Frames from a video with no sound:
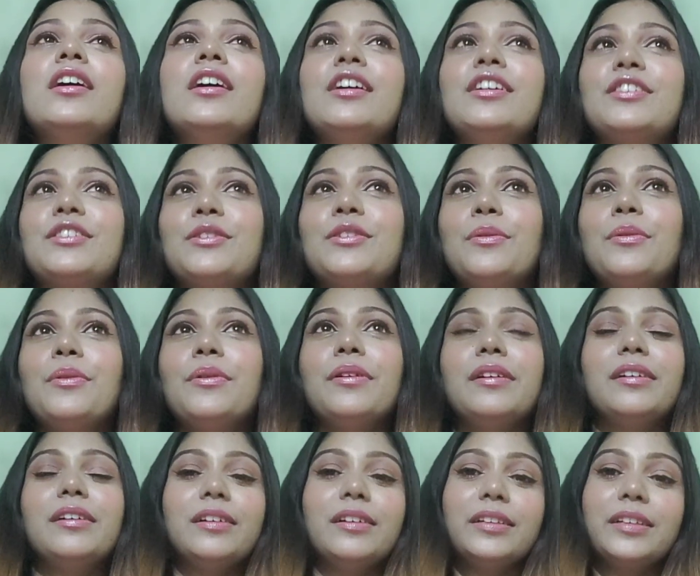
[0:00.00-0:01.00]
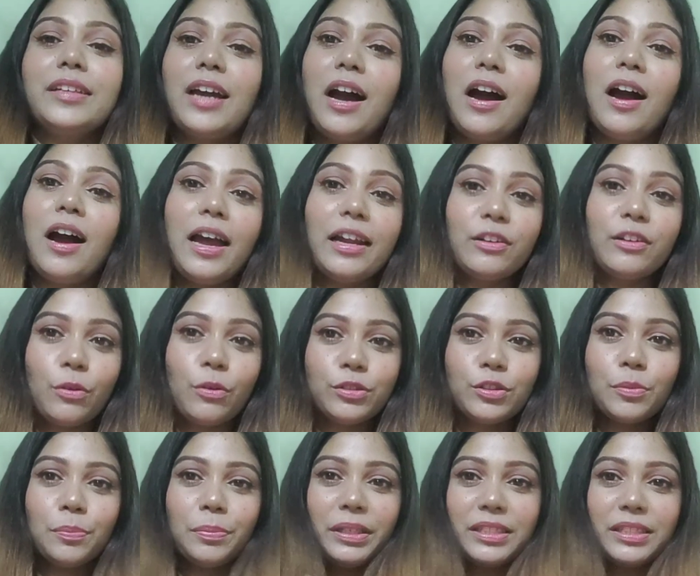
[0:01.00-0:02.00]
So yeah, and
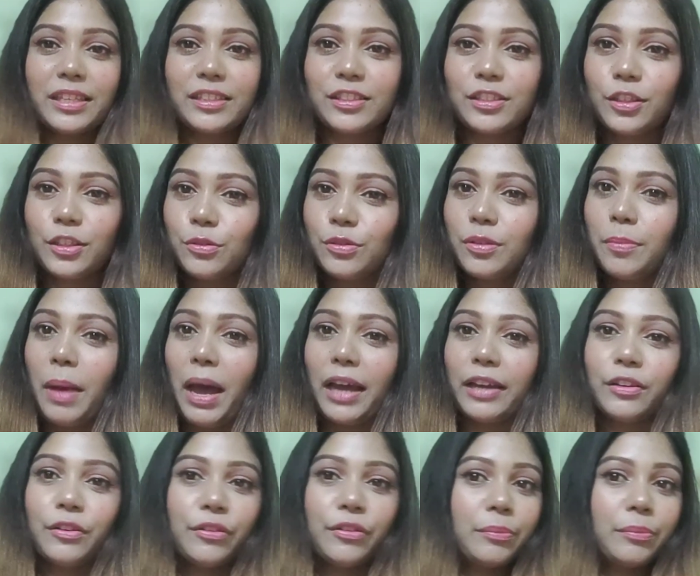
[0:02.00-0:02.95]
also please excuse the background,